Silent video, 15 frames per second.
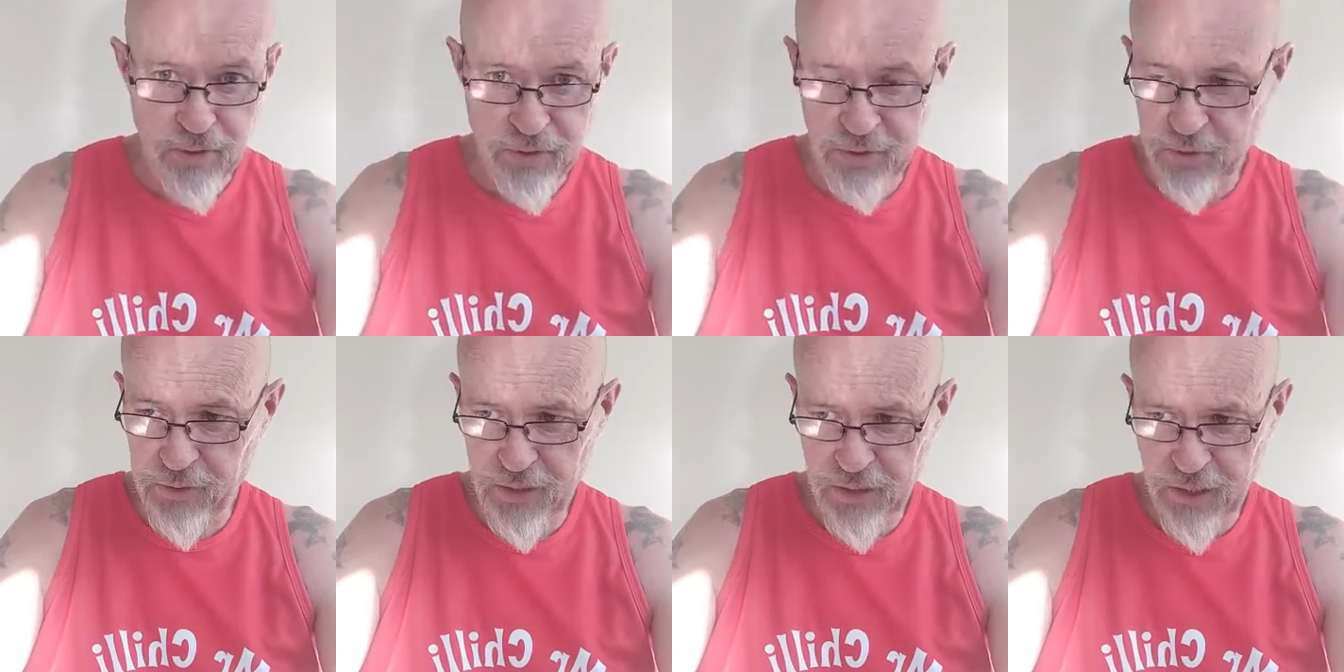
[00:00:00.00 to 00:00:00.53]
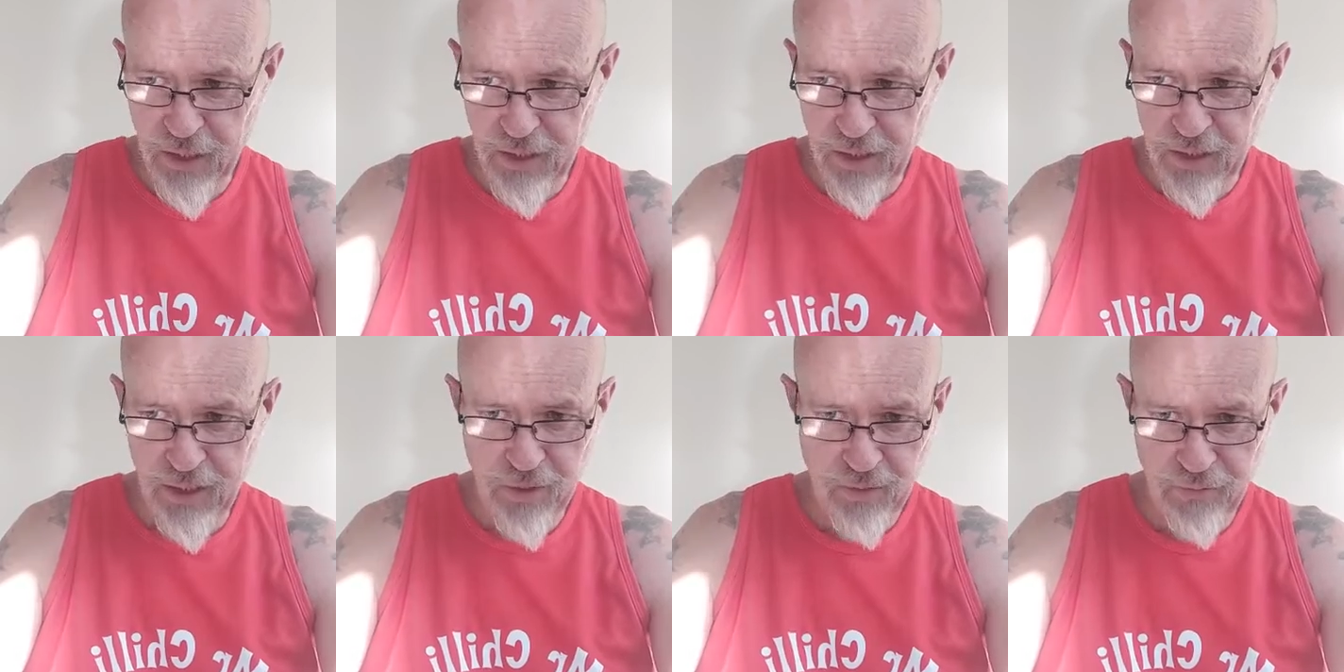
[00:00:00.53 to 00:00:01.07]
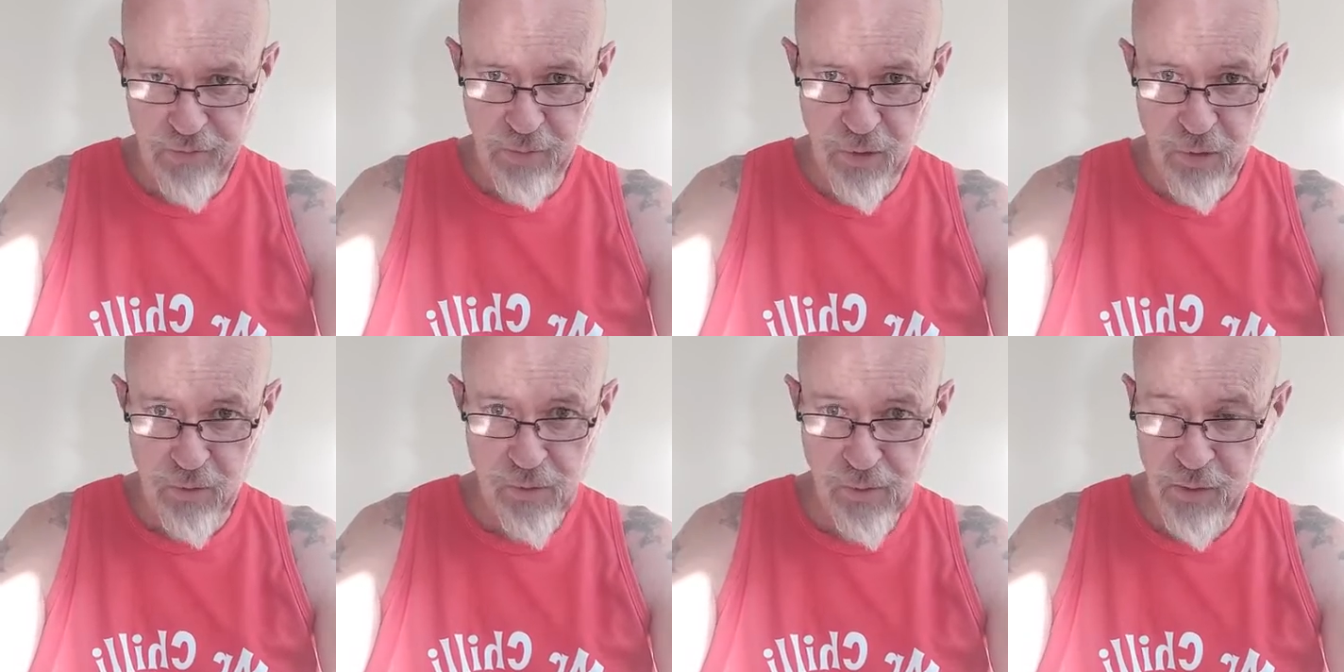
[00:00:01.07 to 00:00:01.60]
As soon as you take the lid off the
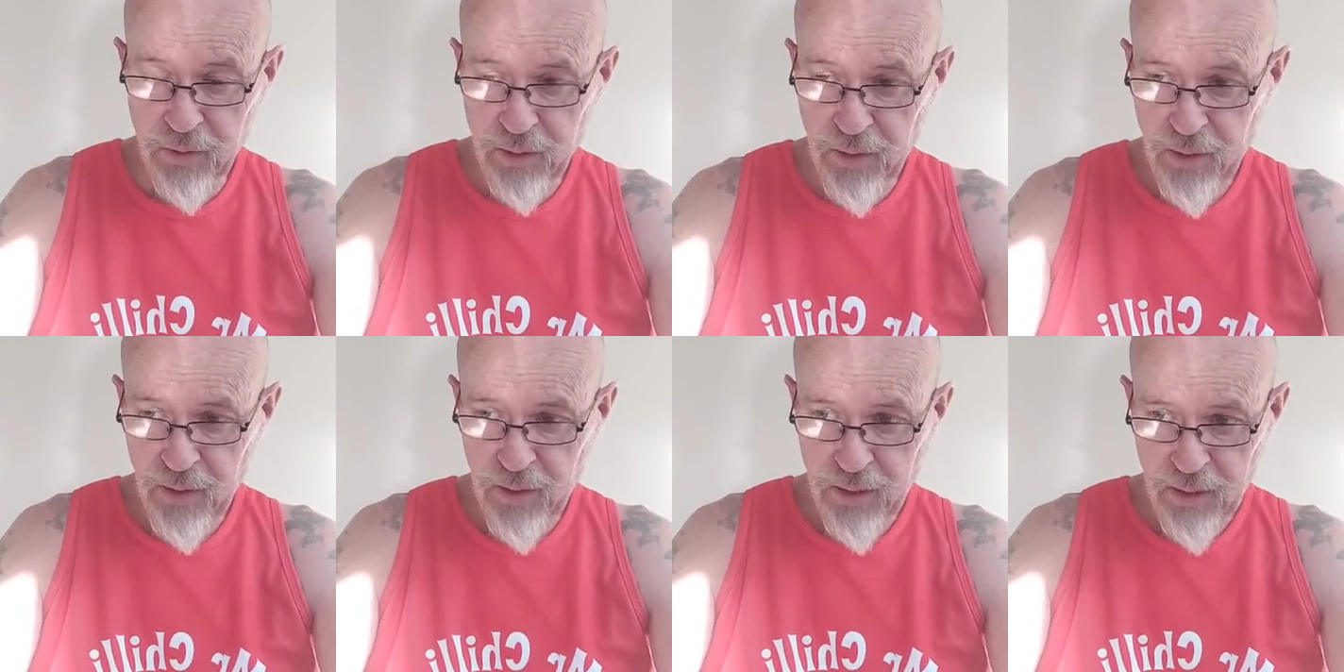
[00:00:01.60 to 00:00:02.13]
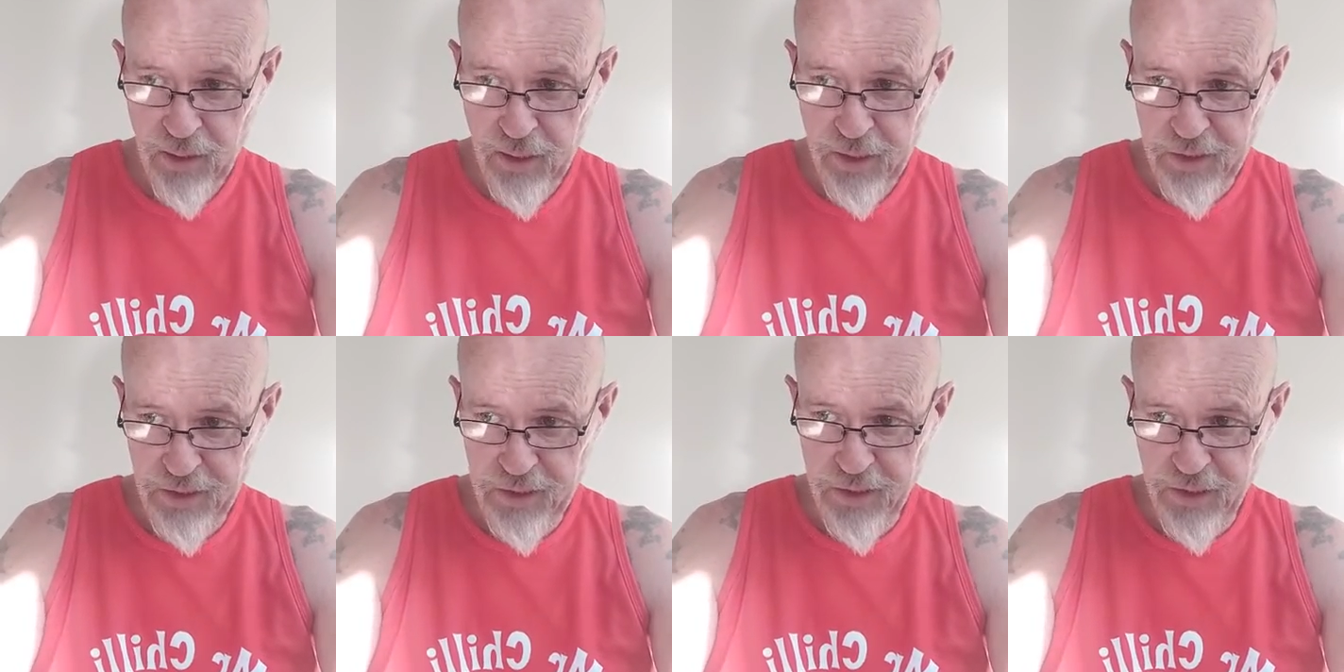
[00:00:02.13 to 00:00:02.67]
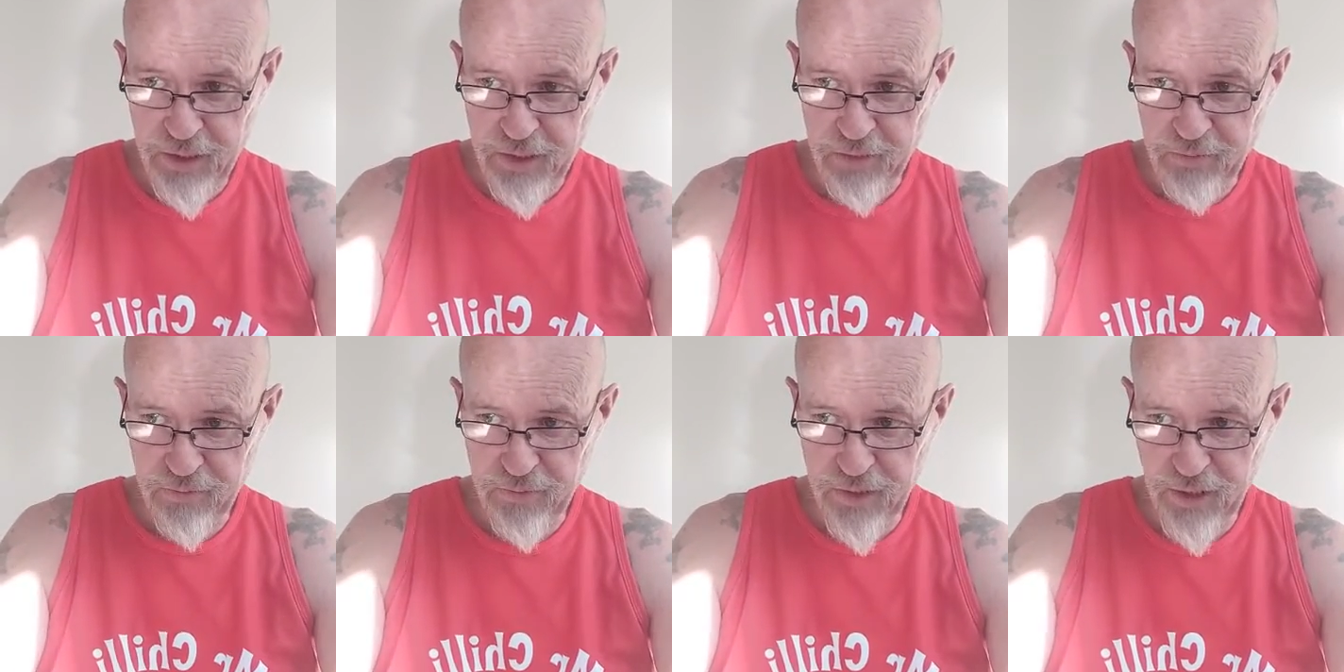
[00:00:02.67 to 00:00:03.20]
bottle, it is just a
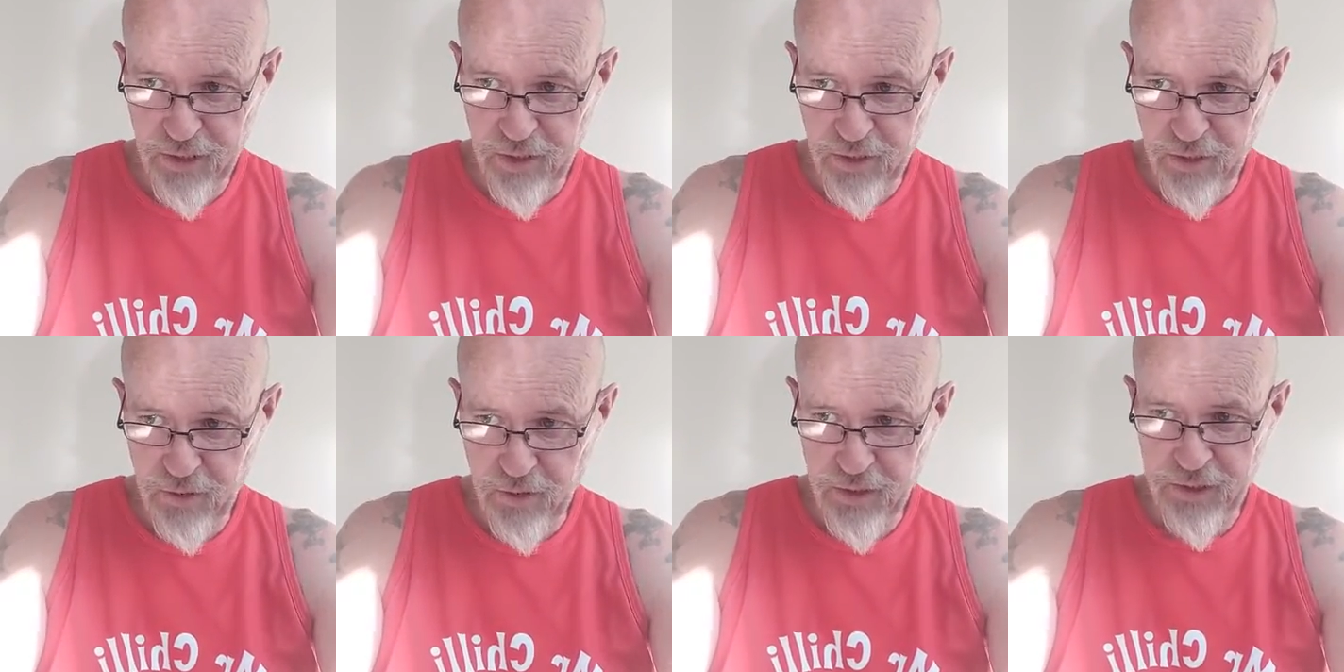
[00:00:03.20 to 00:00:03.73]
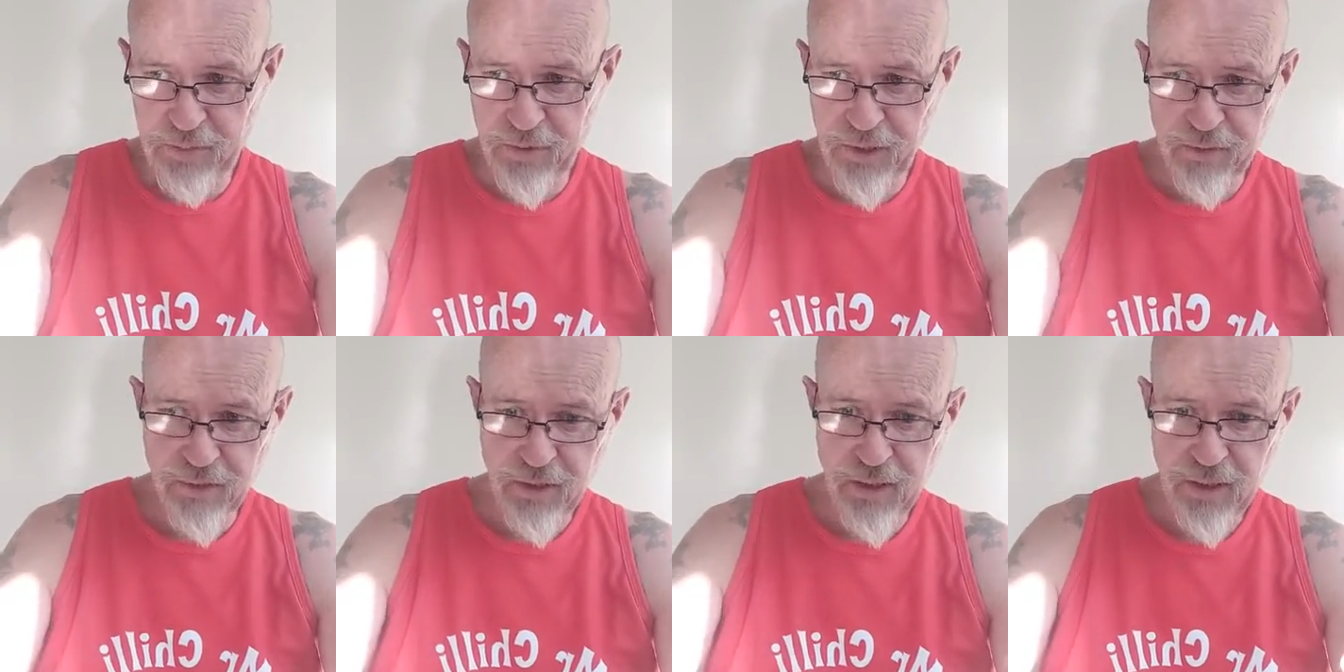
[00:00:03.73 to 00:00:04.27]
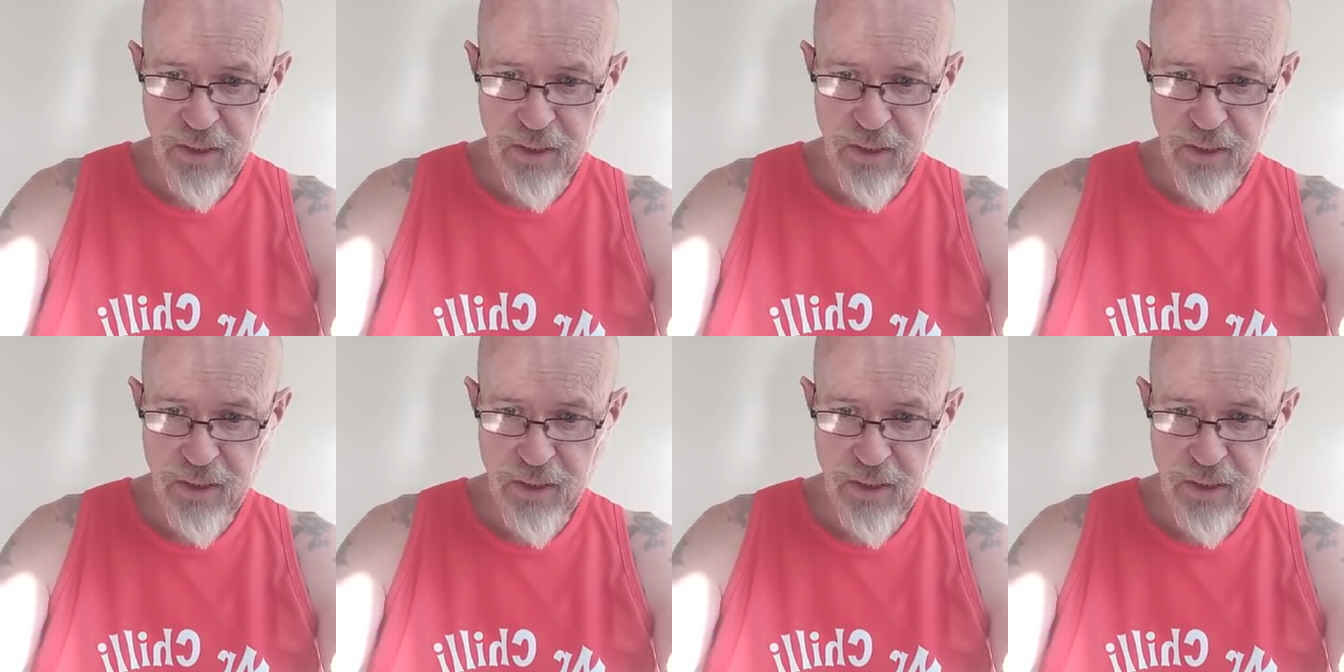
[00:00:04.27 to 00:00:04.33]
really nice smell.